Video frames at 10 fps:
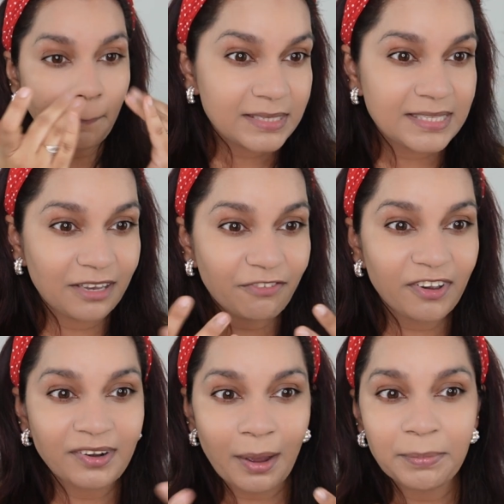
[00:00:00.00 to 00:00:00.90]
See, if
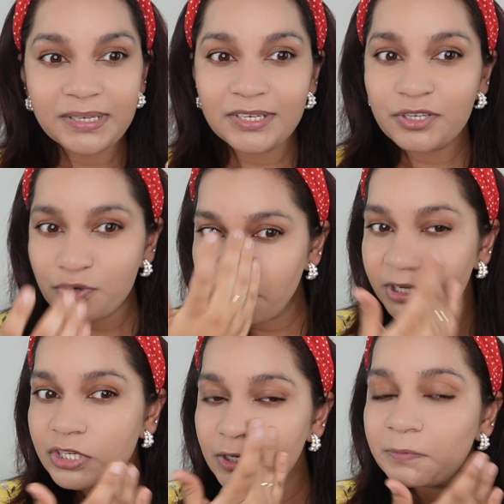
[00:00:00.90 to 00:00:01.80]
I rub it in too
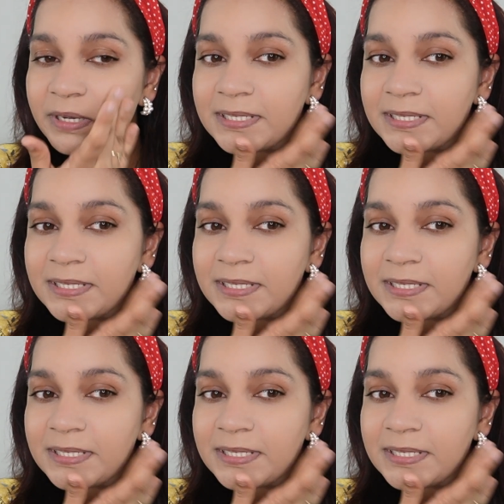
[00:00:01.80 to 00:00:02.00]
much into my